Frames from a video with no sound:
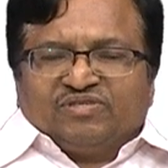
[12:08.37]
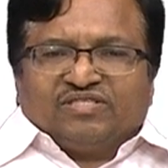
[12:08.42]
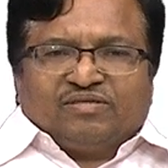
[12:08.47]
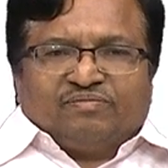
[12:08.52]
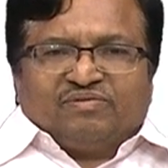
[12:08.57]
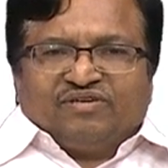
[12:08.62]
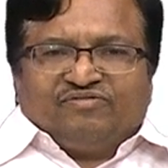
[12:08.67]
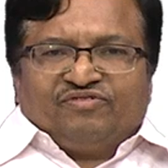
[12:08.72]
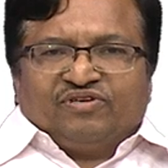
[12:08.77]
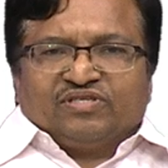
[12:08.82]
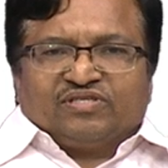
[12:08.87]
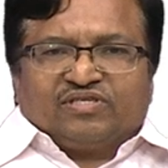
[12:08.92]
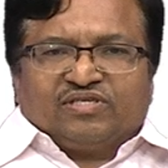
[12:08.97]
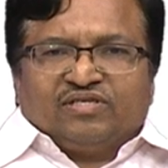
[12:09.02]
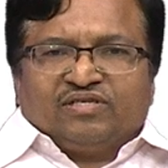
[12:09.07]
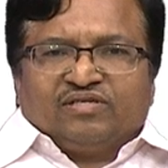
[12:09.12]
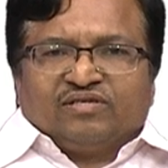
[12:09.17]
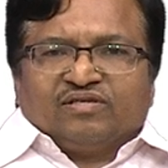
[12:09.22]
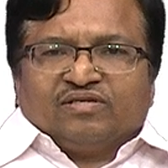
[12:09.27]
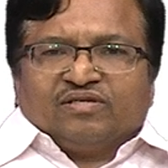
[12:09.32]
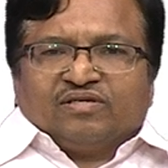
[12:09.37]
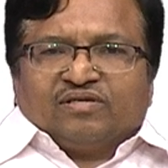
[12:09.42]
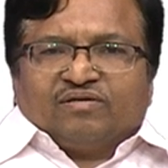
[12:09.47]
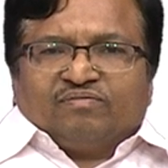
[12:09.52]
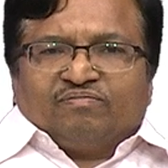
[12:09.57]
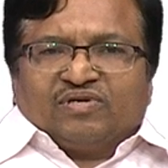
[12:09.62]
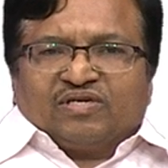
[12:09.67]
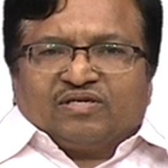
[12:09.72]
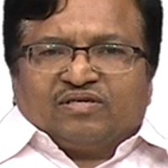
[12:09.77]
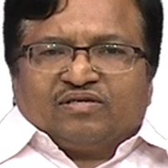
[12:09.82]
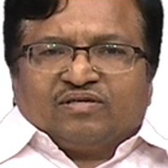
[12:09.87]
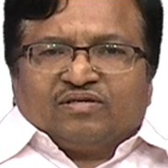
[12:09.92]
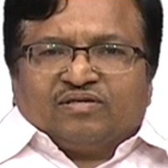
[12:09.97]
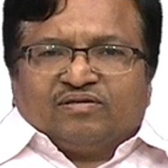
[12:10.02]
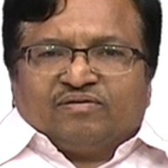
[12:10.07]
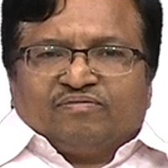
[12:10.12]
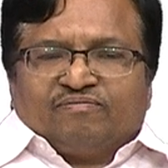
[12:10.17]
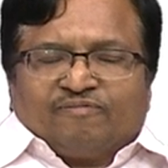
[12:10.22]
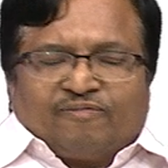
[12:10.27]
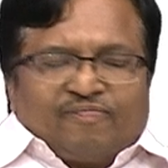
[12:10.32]
This is a brief history, but
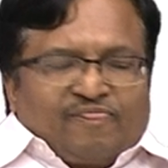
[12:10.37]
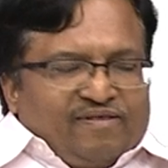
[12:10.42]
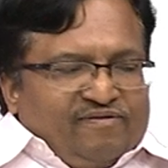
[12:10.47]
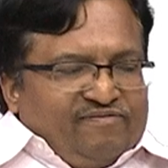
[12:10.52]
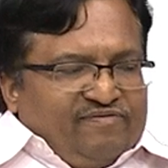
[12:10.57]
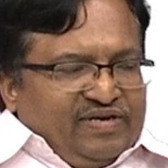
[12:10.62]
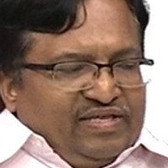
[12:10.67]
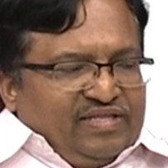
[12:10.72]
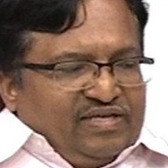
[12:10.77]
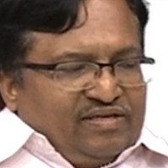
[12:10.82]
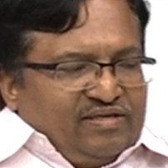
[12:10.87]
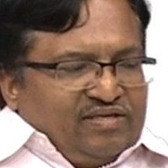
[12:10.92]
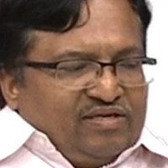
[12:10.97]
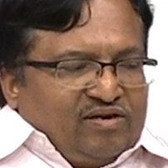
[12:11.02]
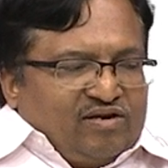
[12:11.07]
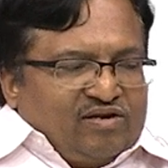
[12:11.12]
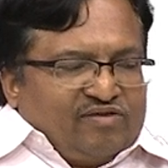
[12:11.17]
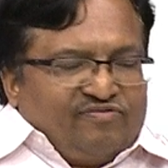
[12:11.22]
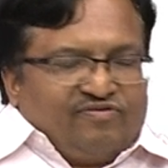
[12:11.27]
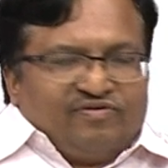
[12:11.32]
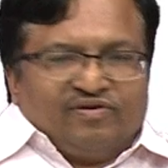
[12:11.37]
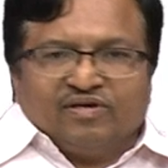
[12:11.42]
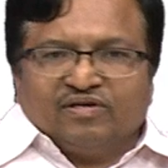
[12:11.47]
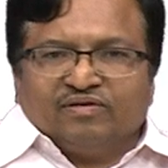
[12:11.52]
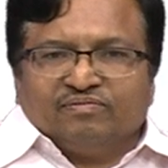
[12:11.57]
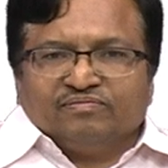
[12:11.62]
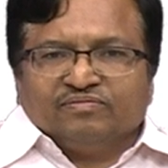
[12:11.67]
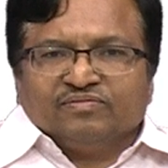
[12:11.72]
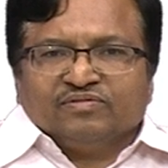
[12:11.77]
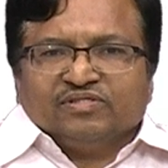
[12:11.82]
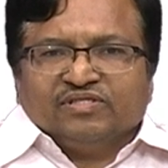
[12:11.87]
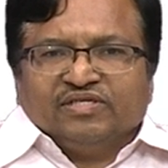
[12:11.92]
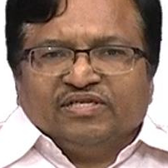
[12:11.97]
find that there are a lot of